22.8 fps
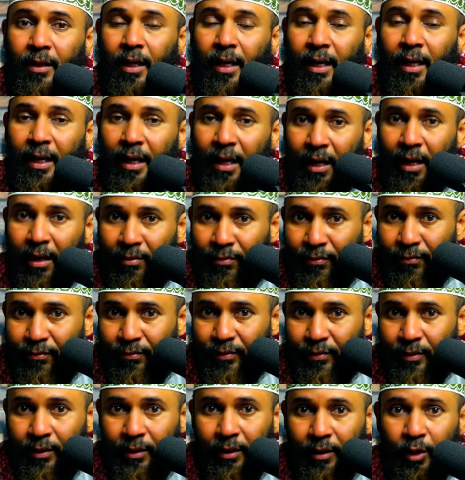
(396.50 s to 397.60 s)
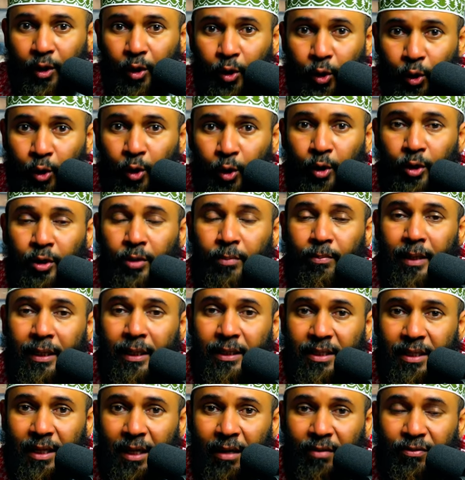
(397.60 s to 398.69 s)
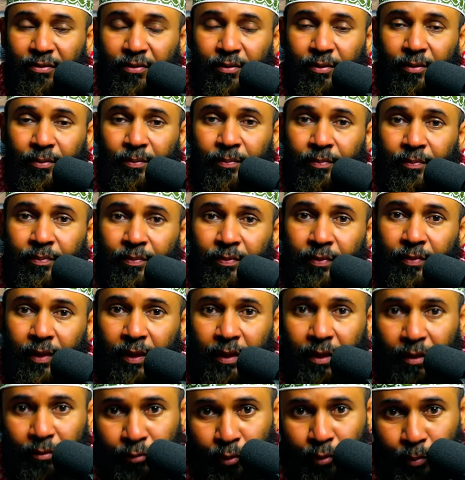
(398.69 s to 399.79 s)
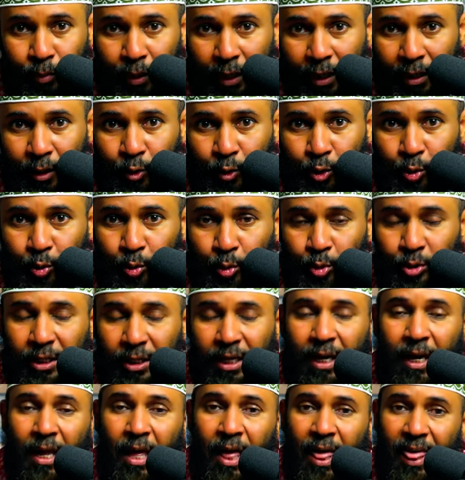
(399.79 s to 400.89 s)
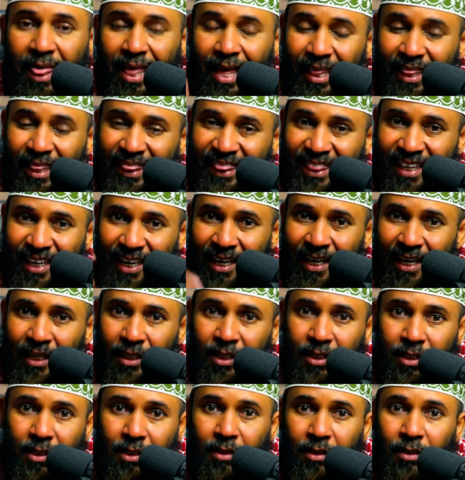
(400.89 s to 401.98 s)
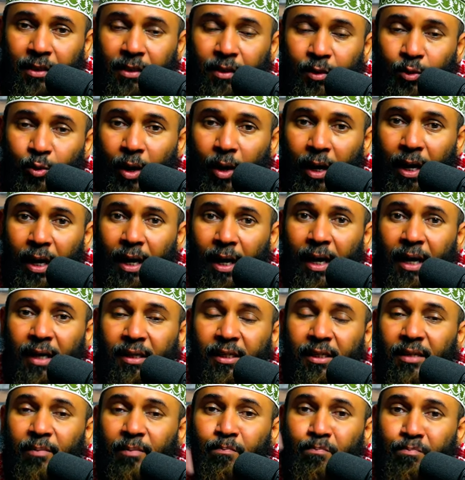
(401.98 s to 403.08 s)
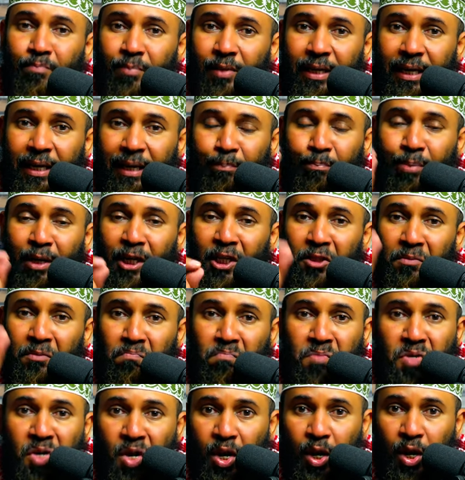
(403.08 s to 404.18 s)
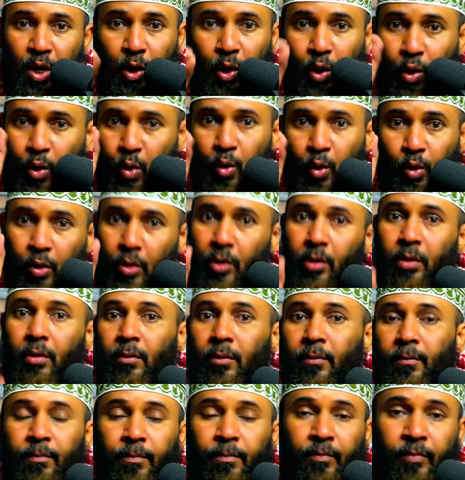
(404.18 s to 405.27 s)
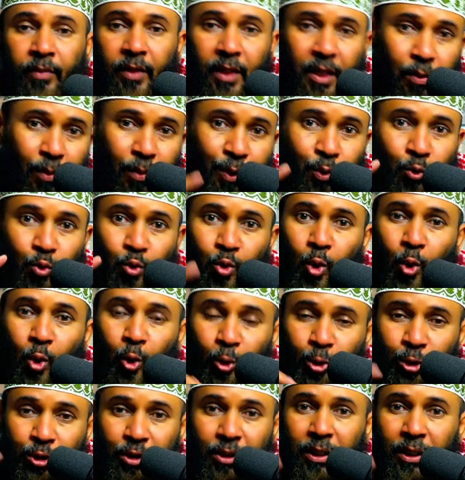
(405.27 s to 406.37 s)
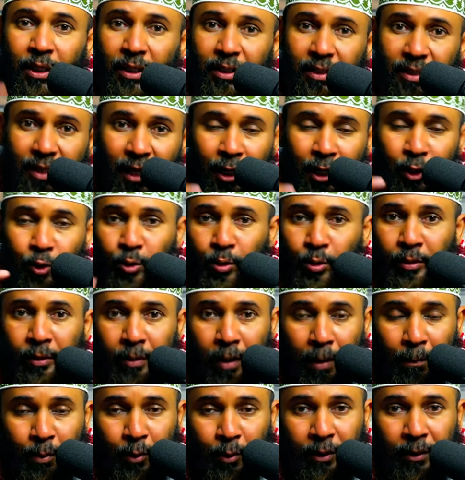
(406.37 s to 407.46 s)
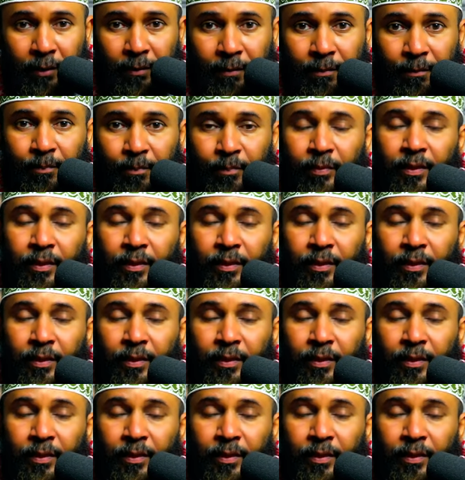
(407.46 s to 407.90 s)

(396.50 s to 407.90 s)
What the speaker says: and I have heard myself from the other shuyukhs, that this dua, it brings miracle. The one who holds tight on, upon it.